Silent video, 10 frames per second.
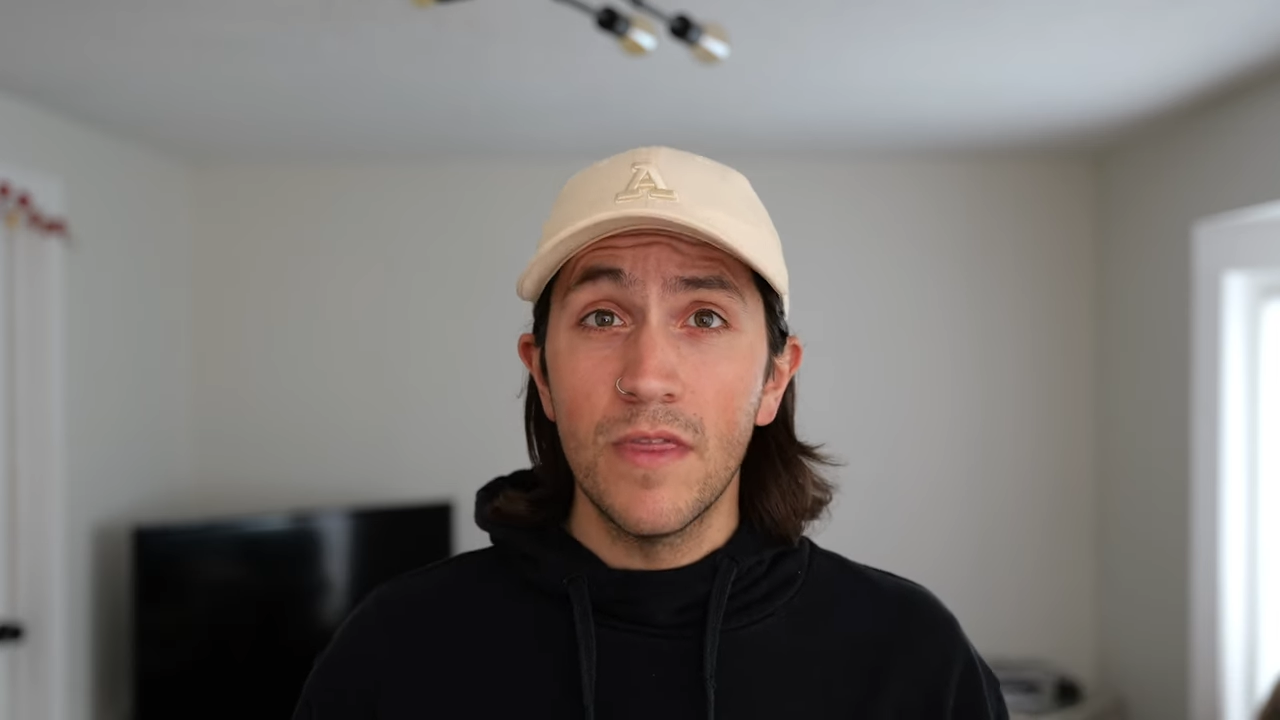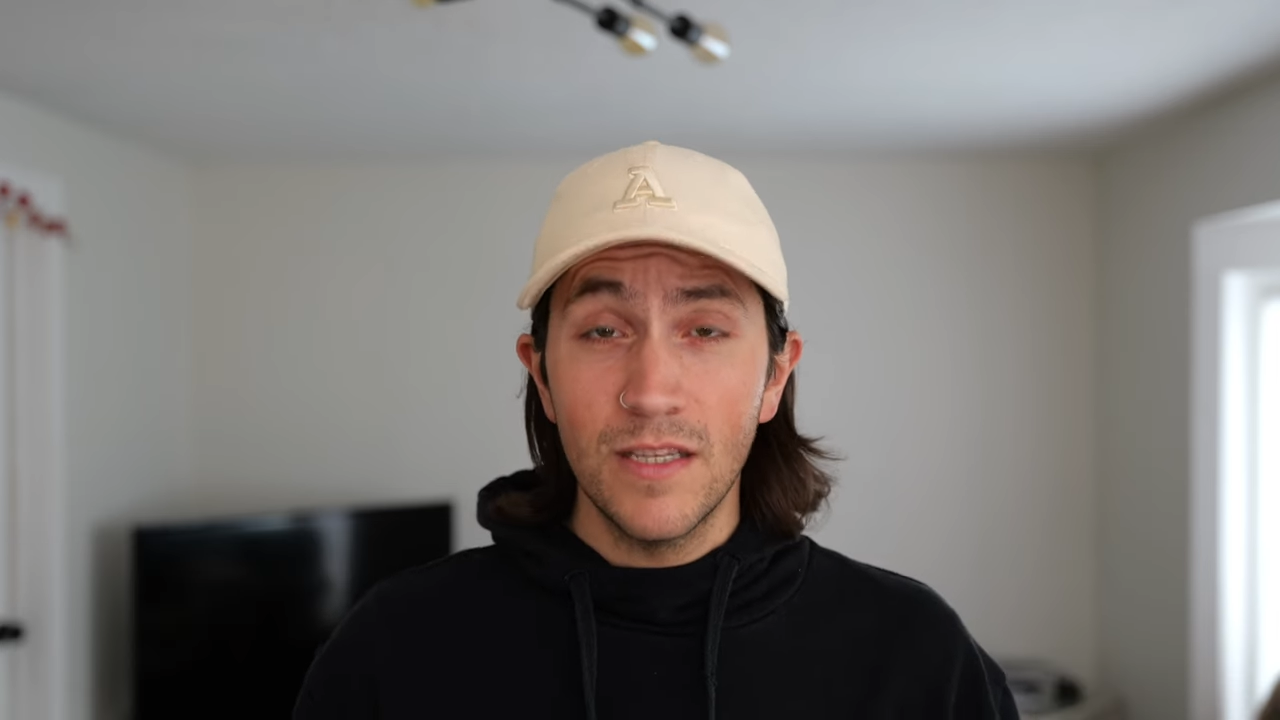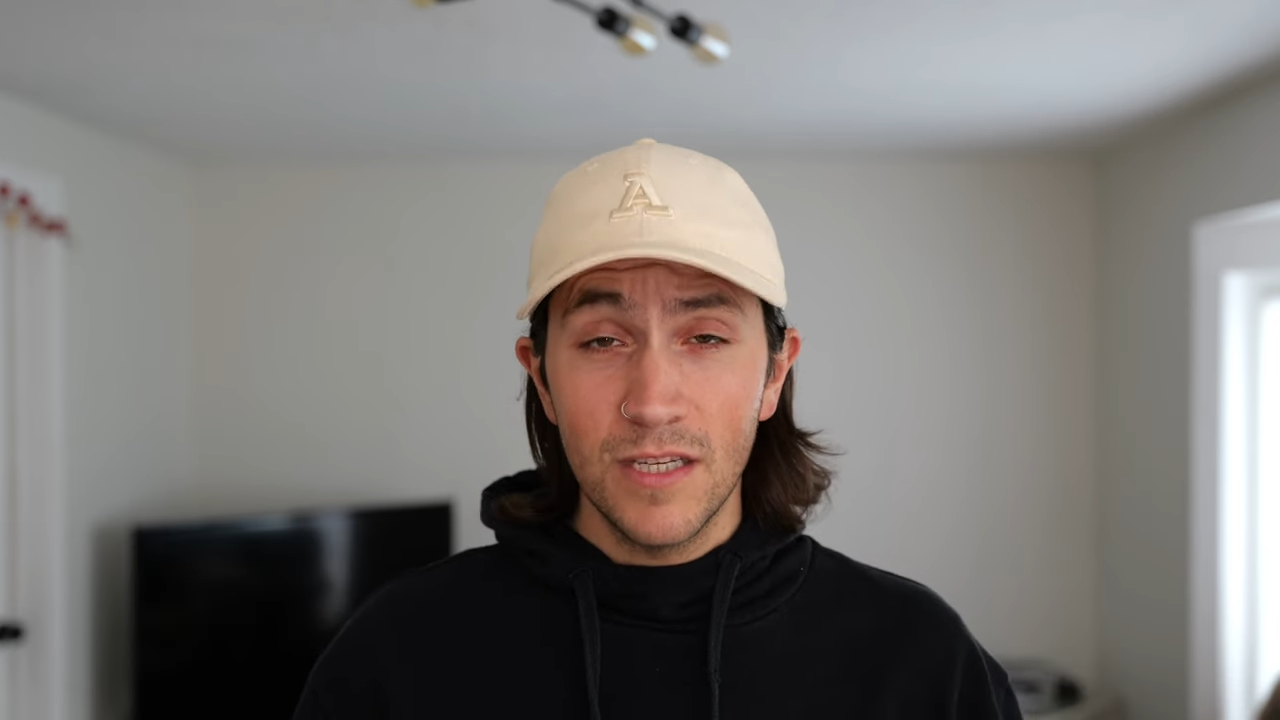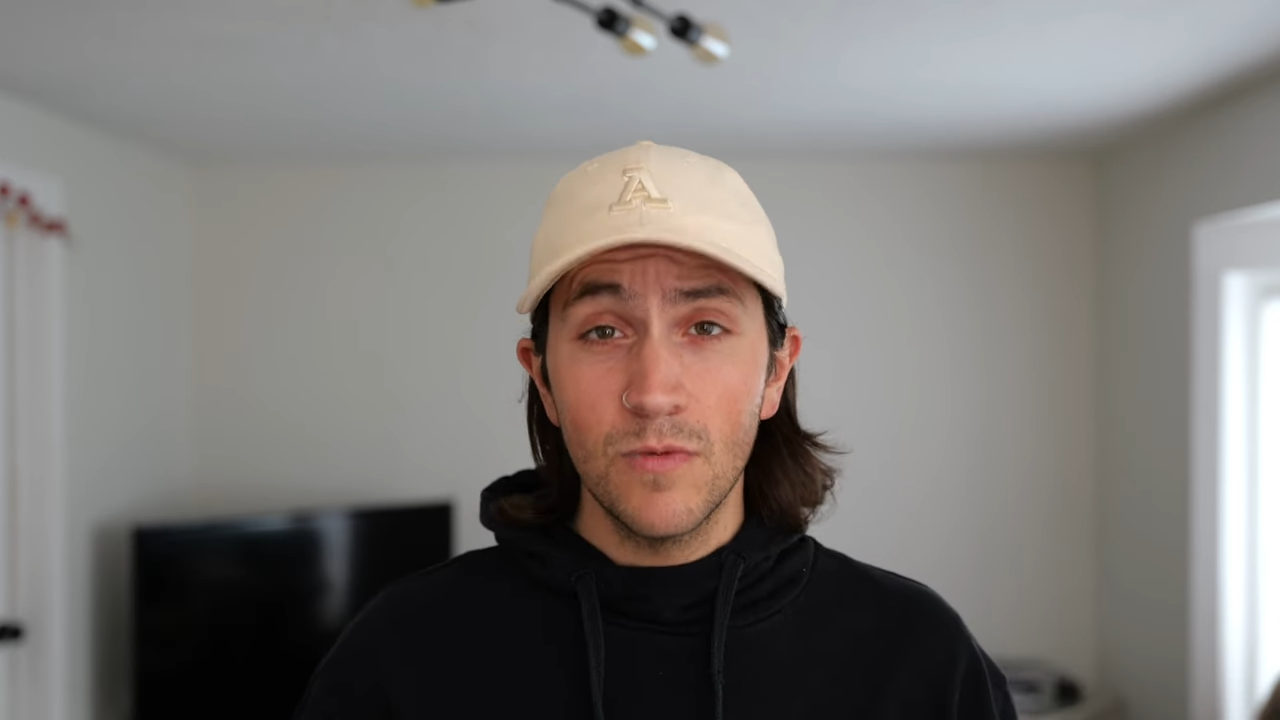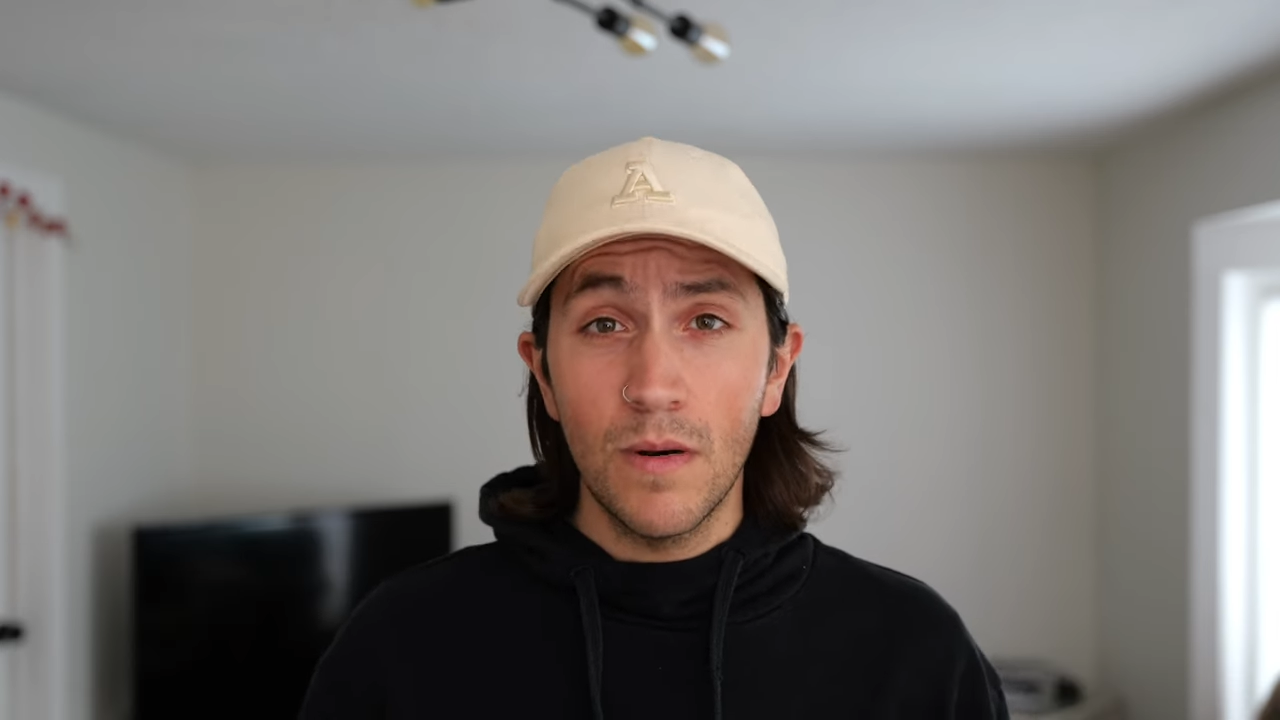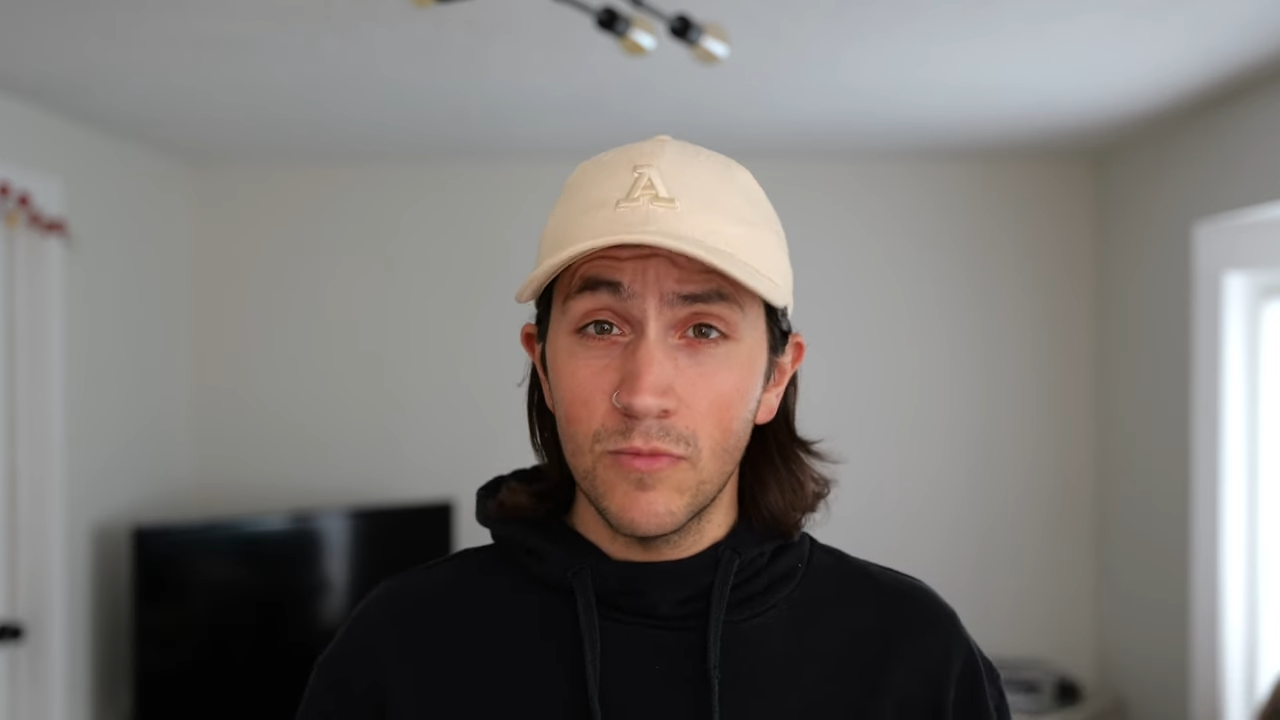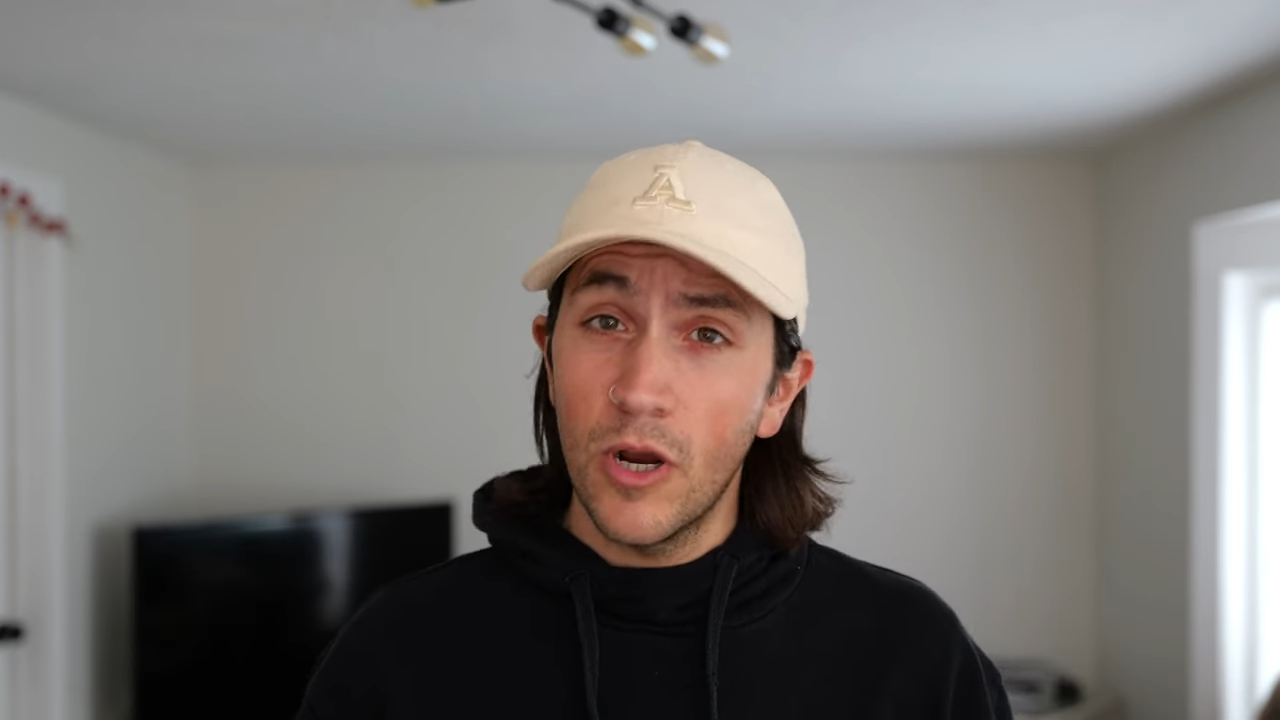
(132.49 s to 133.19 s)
This is what I'm